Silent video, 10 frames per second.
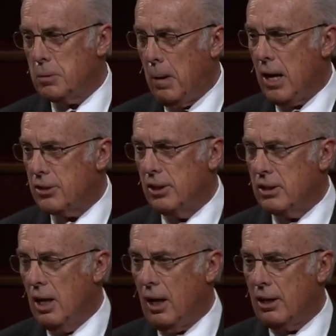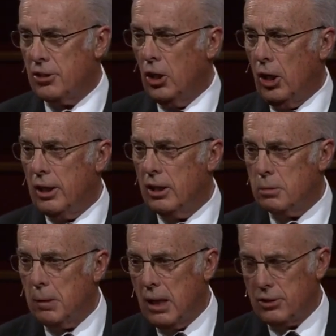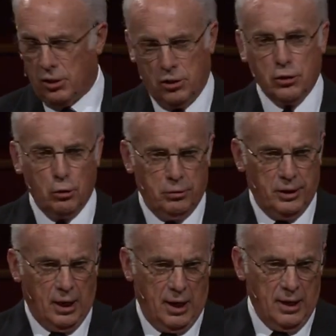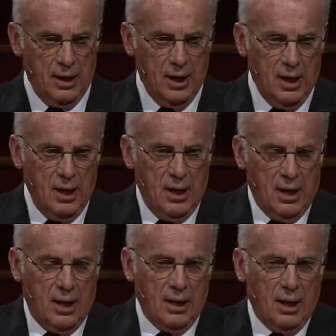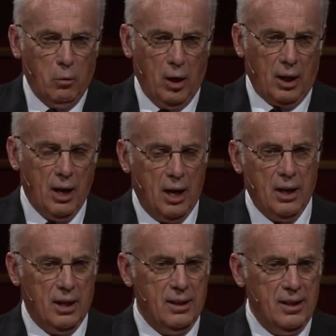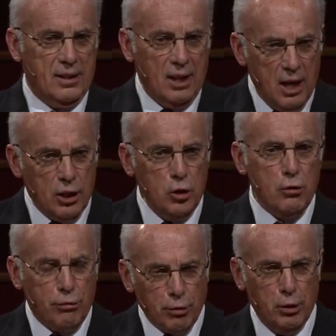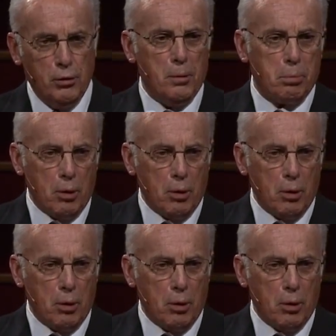this passage not as an audience, but as a student. I, I, I want to kind of take you through the